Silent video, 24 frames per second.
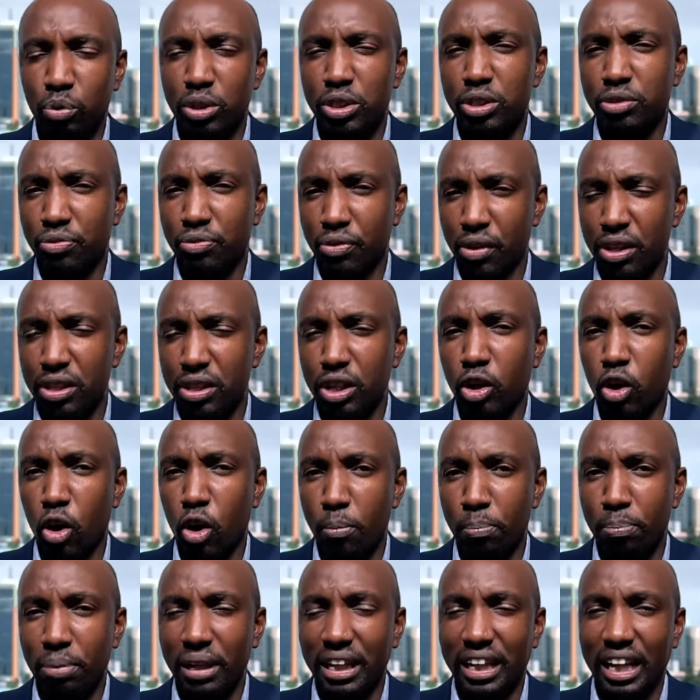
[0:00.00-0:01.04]
which further
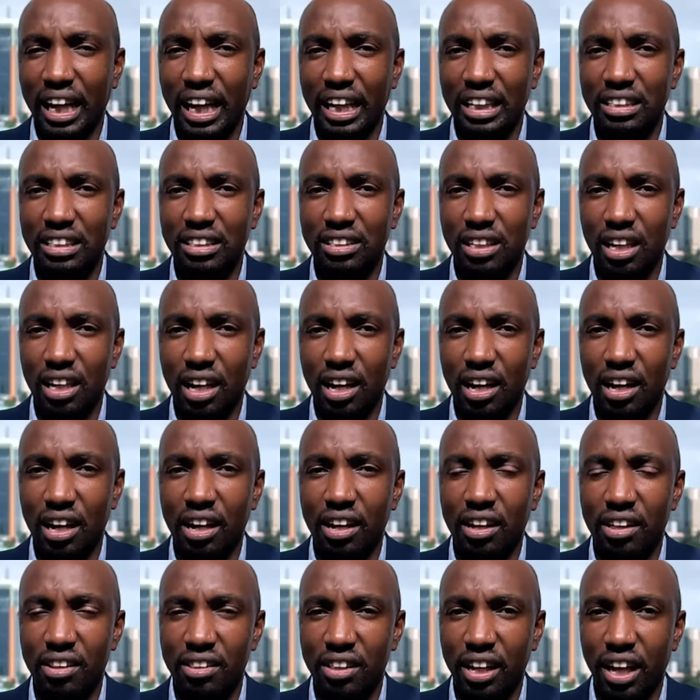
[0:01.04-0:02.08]
complicates
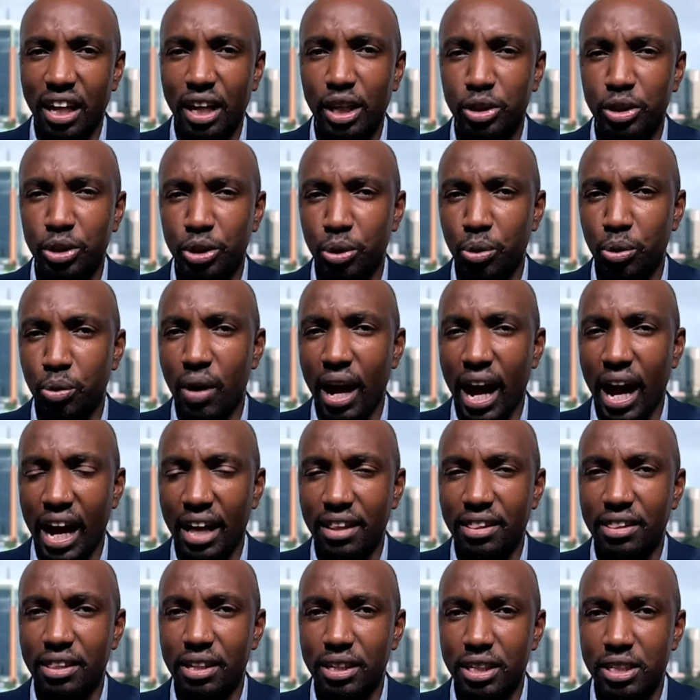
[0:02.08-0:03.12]
the issue
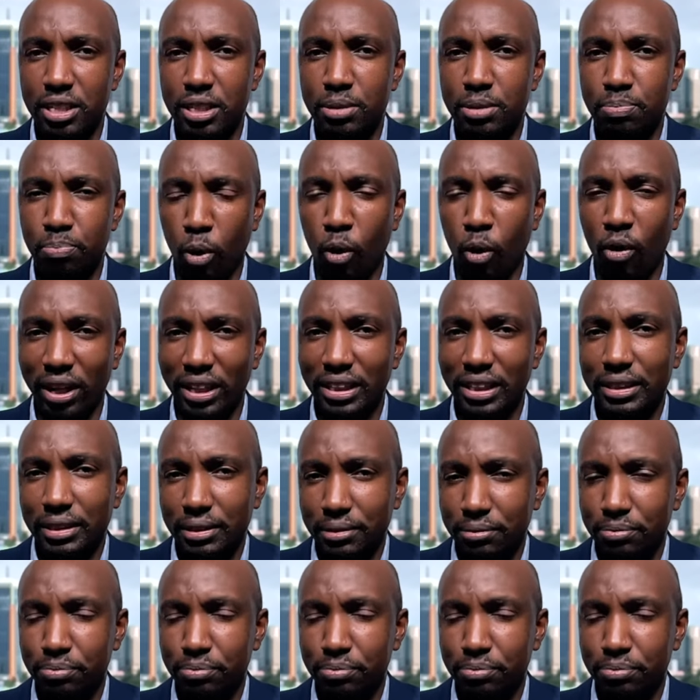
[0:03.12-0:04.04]
at this point.